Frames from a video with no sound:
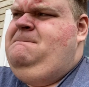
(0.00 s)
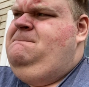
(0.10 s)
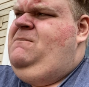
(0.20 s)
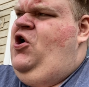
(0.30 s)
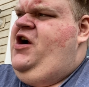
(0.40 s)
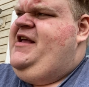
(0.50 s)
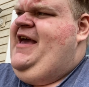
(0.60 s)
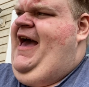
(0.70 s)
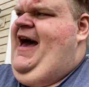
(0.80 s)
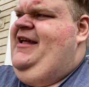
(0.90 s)
Mark
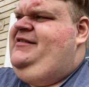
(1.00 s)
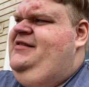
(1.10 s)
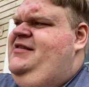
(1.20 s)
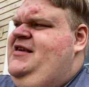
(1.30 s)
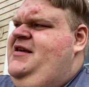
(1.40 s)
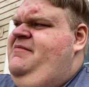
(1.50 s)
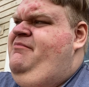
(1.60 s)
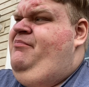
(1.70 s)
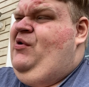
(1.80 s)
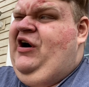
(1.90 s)
at the
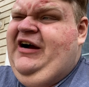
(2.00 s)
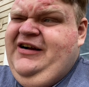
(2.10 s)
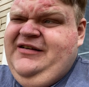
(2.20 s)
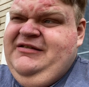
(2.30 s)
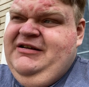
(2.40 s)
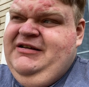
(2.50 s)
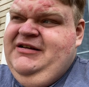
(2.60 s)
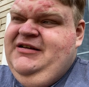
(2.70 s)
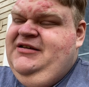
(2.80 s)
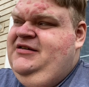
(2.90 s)
bar.
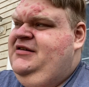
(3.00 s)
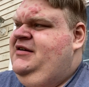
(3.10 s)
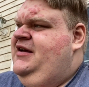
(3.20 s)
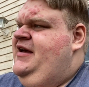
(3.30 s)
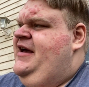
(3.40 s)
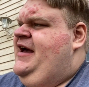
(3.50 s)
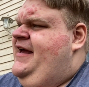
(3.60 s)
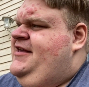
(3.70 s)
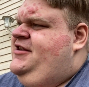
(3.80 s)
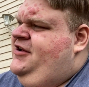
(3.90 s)

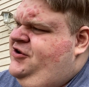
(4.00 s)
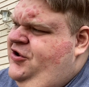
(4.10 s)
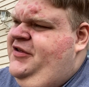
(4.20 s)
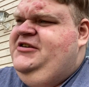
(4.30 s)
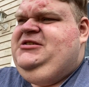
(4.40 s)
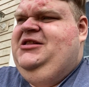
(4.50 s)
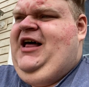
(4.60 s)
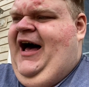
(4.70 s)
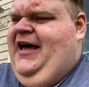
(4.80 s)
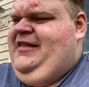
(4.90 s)
And you know, no, there's a
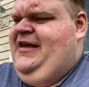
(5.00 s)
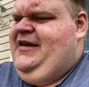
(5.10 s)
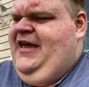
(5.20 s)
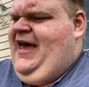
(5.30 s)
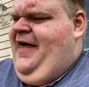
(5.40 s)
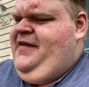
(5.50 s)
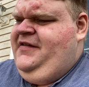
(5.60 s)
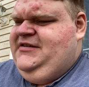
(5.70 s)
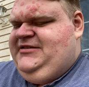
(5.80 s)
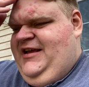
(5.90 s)
lot like and then
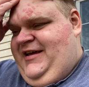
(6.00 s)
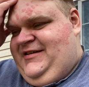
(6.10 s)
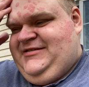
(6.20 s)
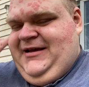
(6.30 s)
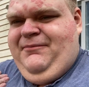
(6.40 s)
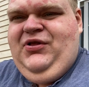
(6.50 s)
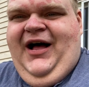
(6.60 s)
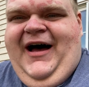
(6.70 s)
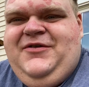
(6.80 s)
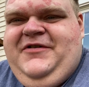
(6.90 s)
there's like a
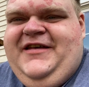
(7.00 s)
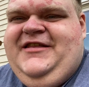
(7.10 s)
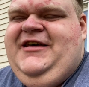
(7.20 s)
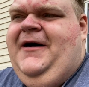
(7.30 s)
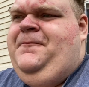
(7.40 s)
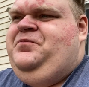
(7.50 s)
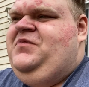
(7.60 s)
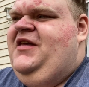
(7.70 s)
subplot with um